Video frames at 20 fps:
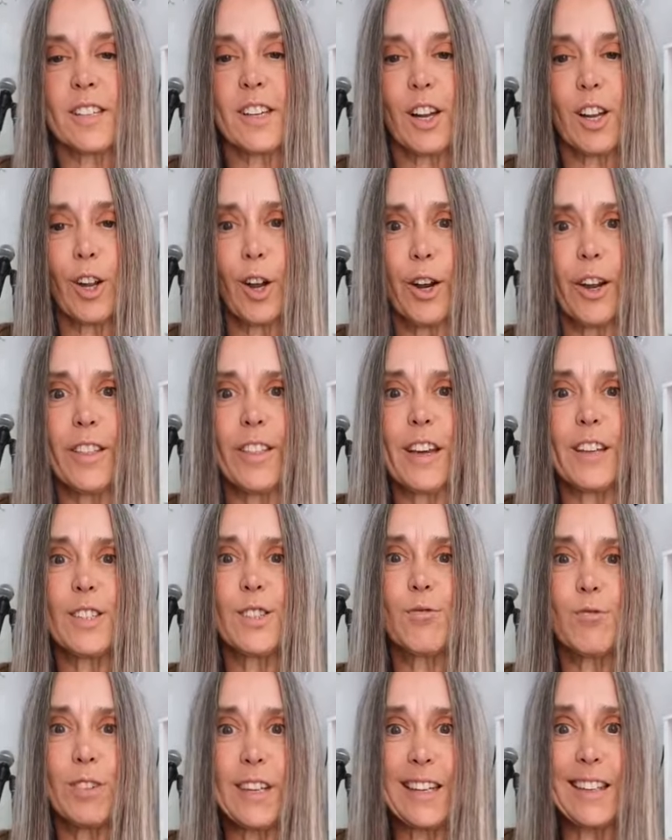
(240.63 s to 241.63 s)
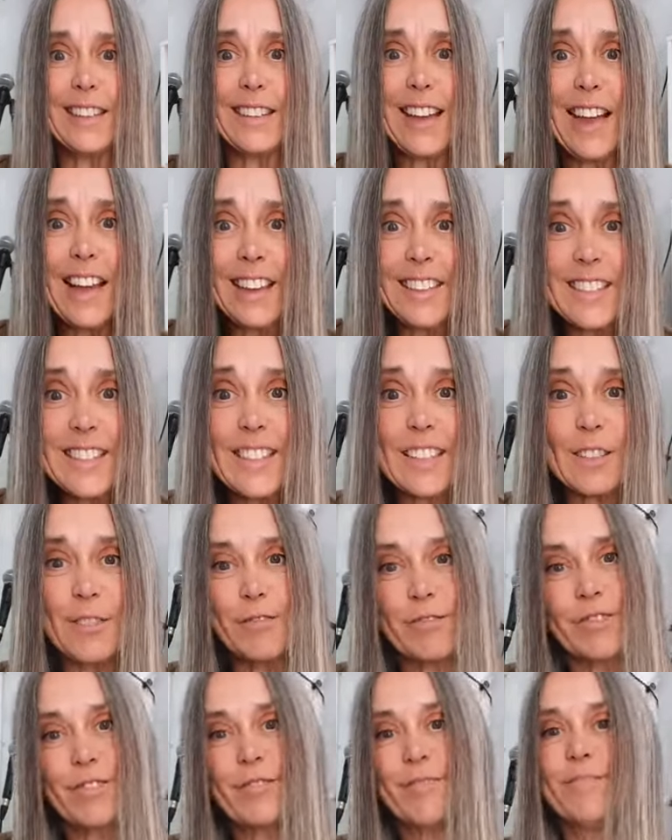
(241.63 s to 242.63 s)
and a lot of that's really negative.
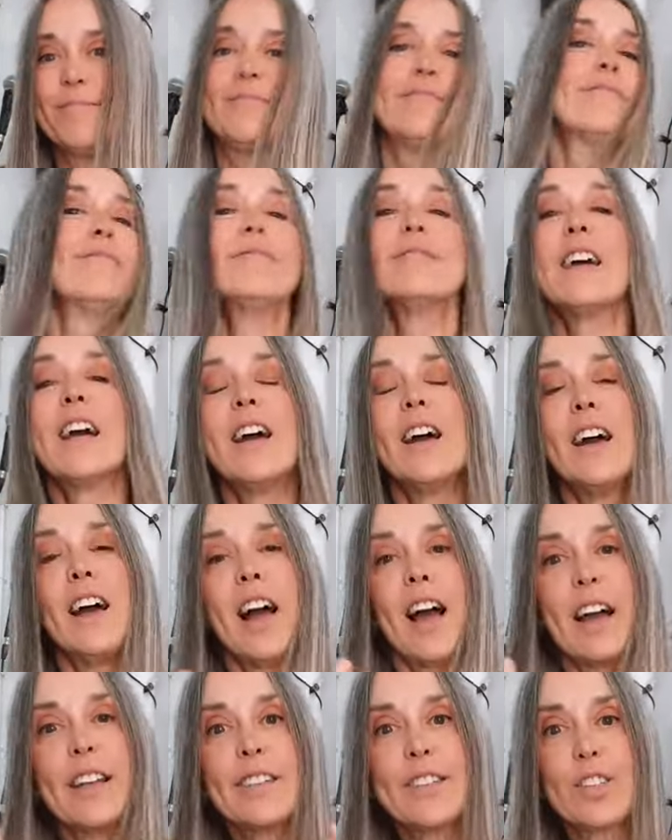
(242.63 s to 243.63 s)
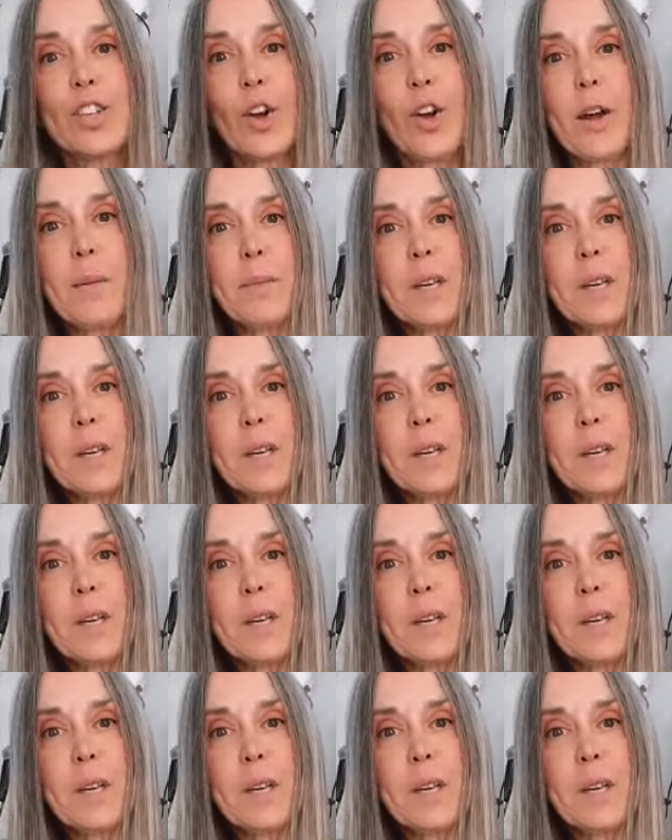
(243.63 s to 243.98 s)
And so